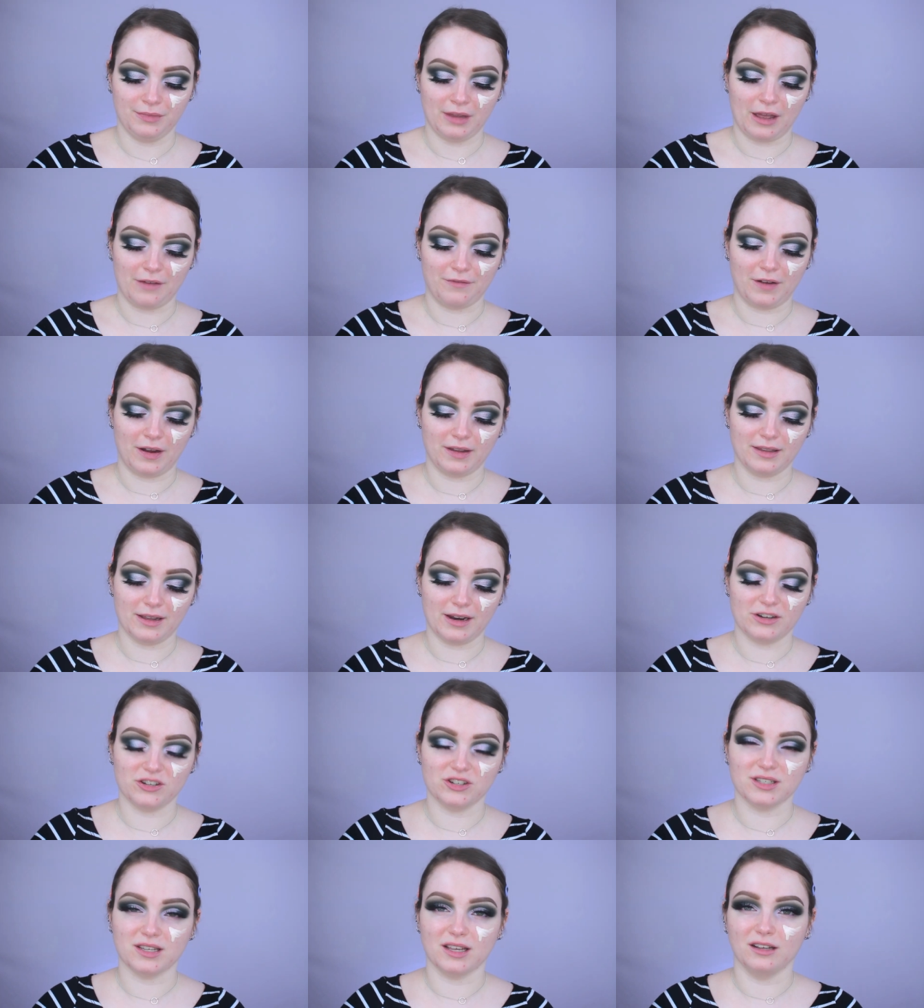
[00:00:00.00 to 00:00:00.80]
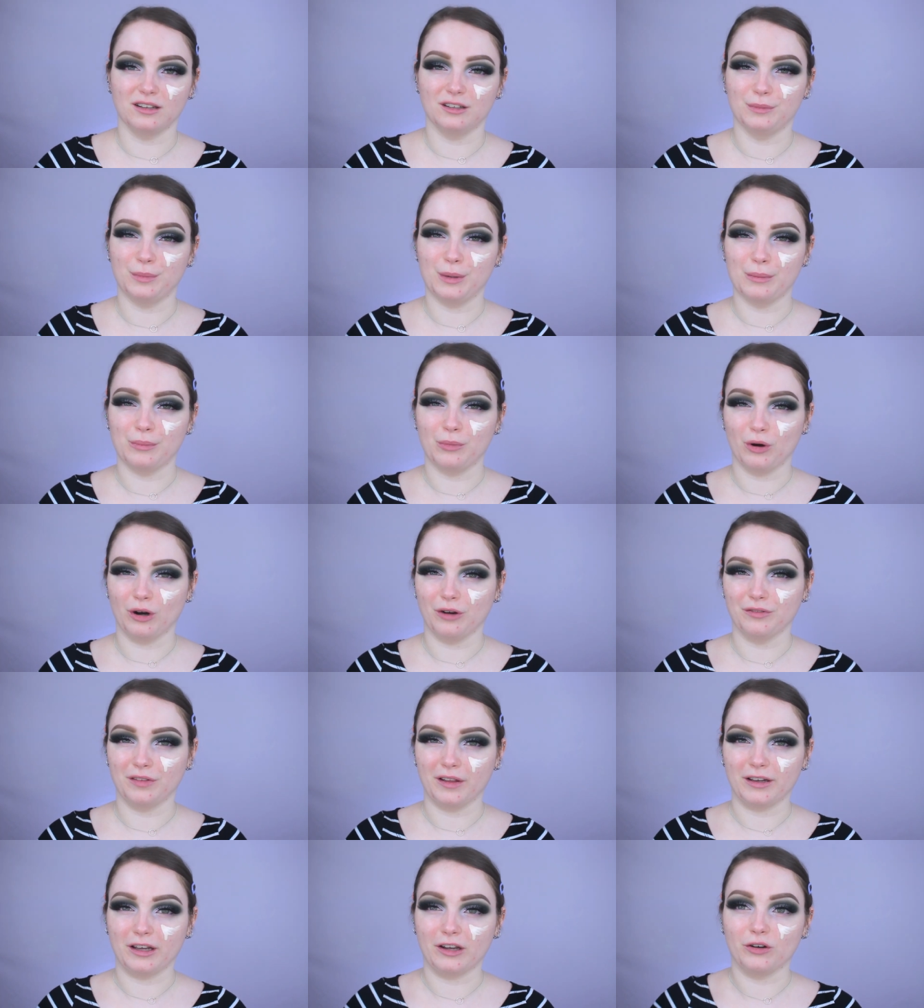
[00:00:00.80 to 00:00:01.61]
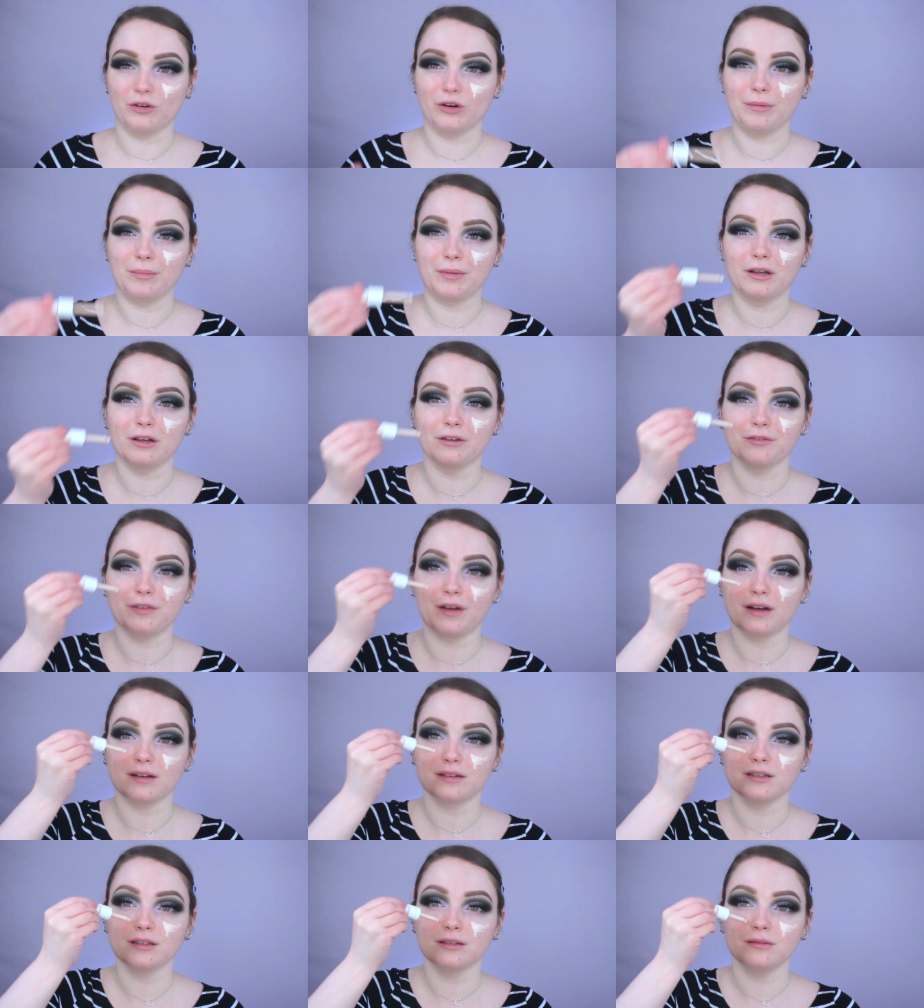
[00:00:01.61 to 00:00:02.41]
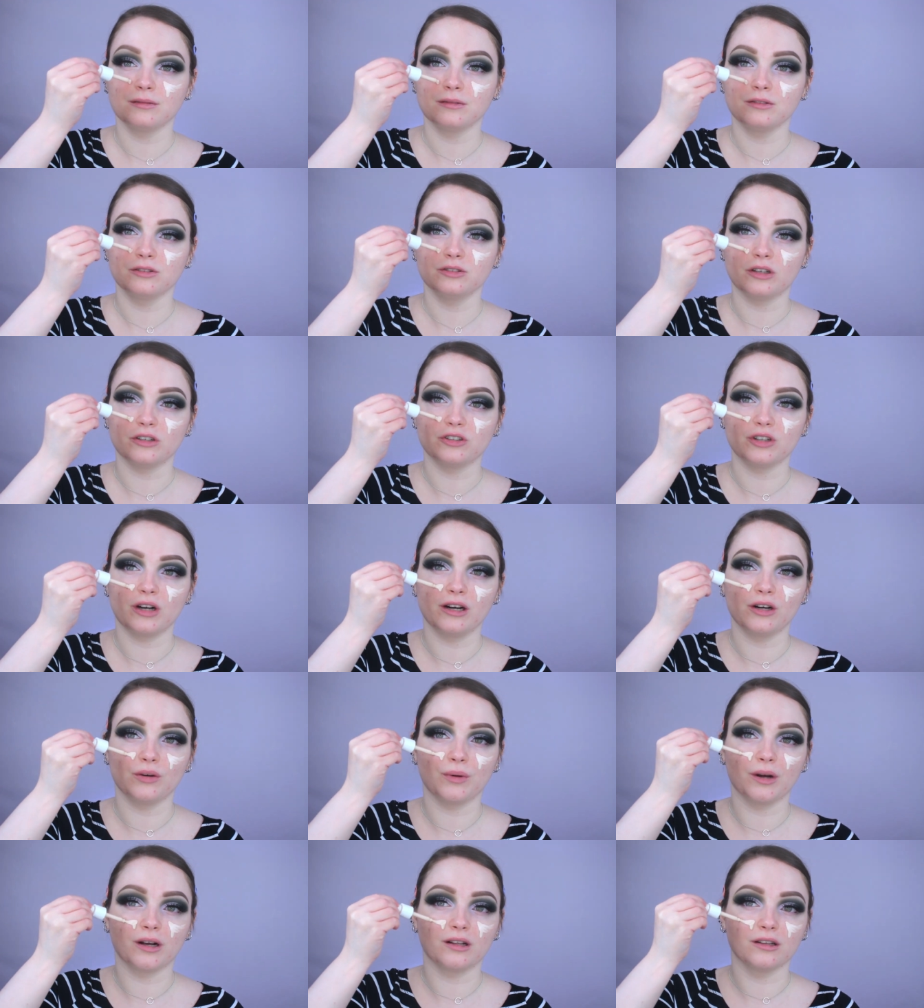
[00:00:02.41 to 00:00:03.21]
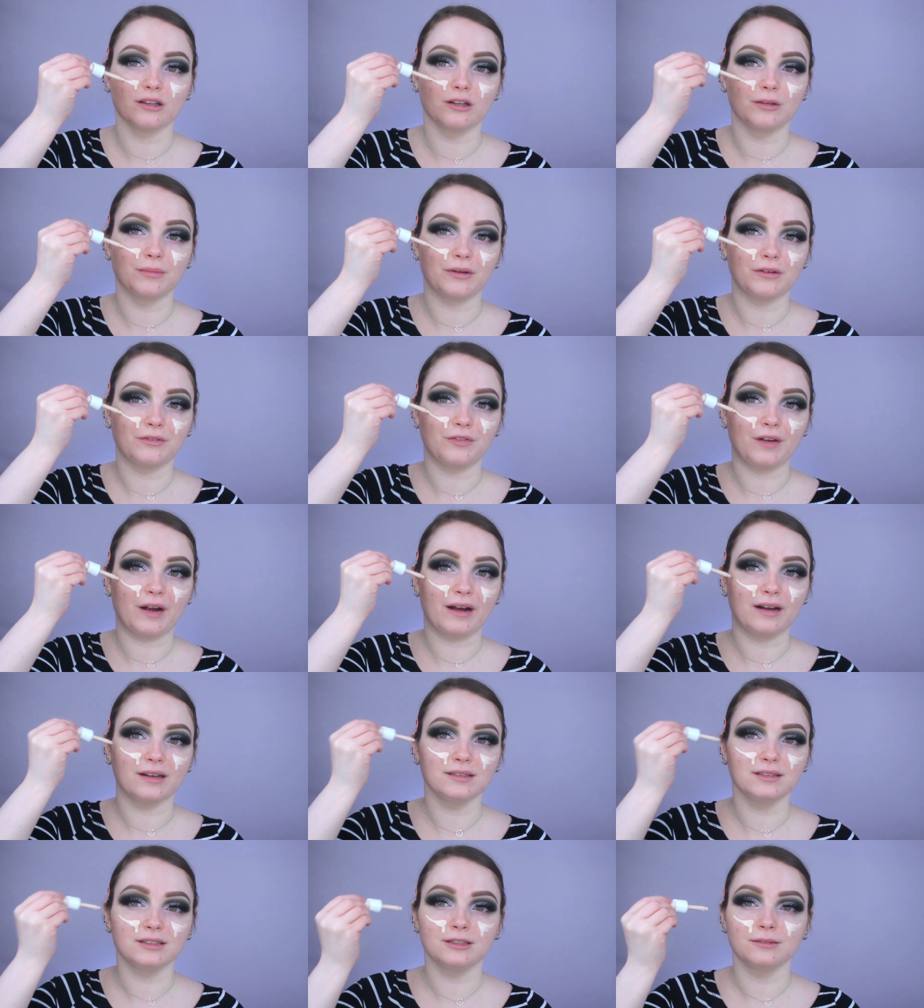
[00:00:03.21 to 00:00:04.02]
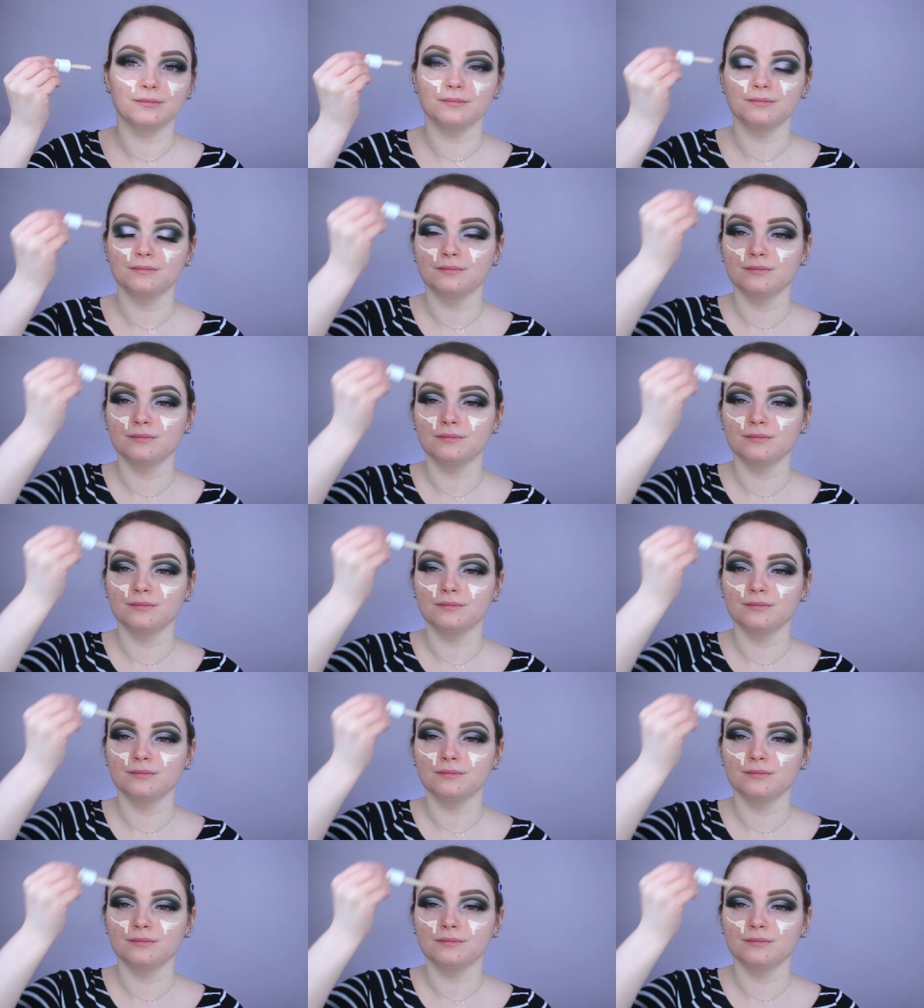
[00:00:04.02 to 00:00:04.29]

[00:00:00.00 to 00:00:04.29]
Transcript: I find that I just get a little bit more of like a gripping effect. So I try to work a little bit fast.